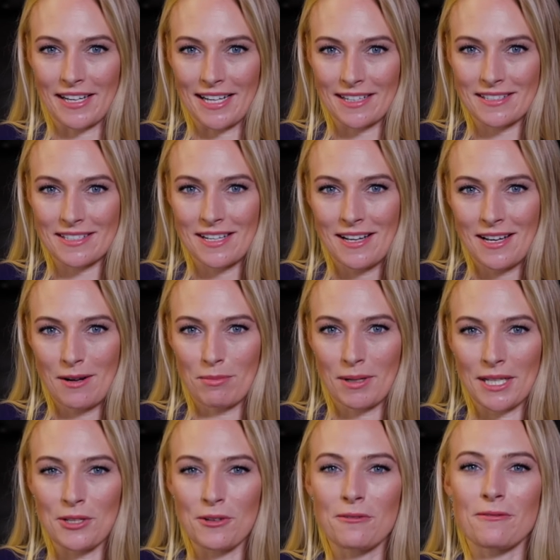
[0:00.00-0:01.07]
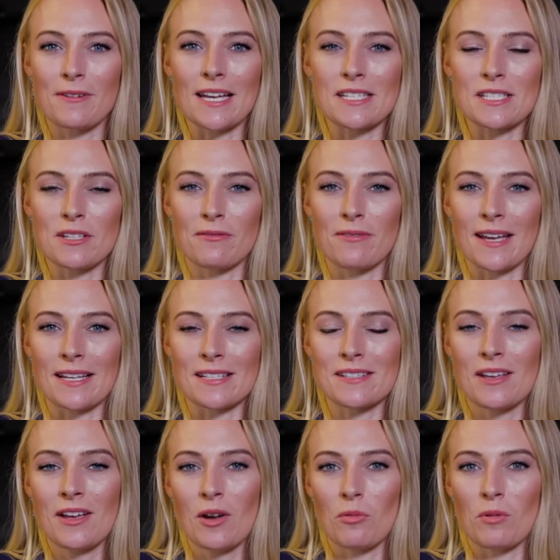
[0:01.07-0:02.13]
Onyx, bringing you face to
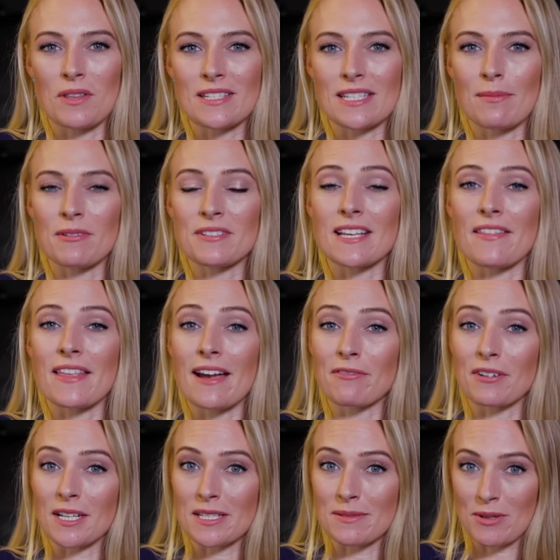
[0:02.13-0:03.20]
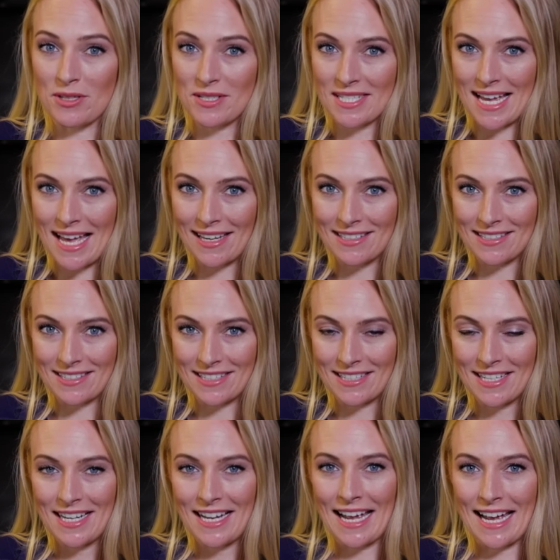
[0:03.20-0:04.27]
face with some of South Africa's most talented
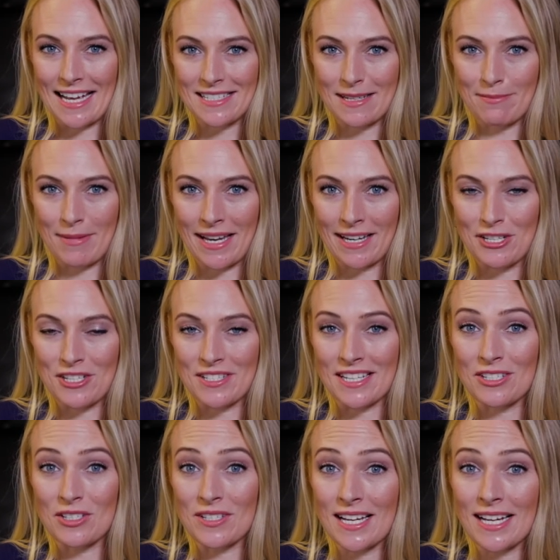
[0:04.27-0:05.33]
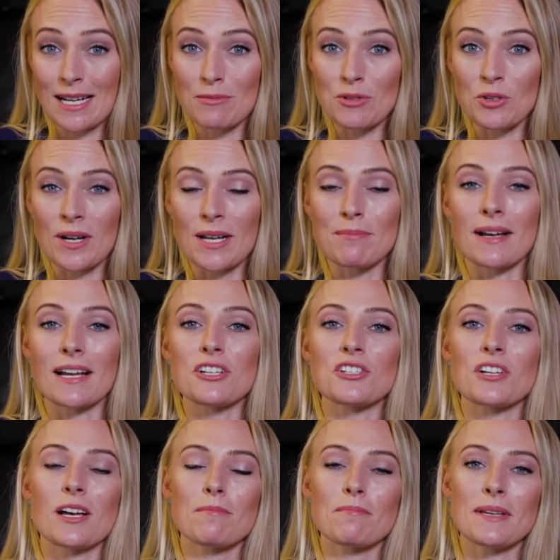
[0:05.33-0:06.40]
asset managers. And today I'm joined by
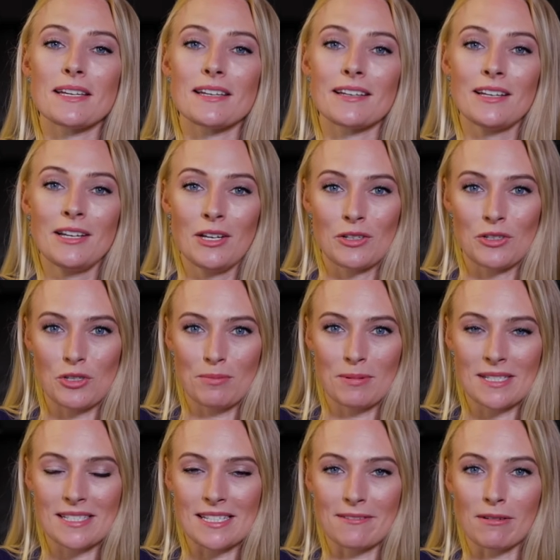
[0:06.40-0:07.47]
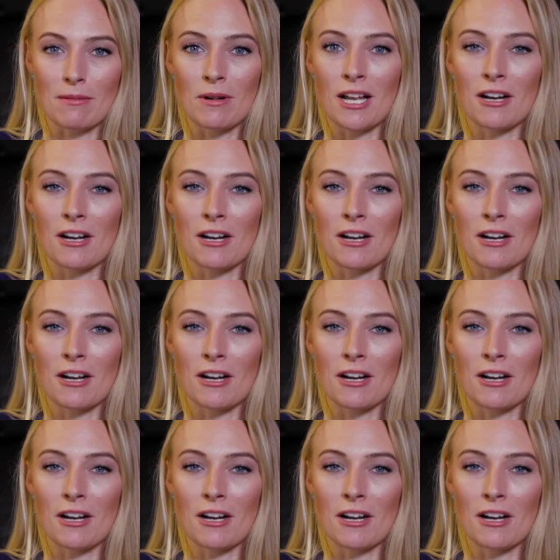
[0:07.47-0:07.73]
Jean Pierre Du Plessis from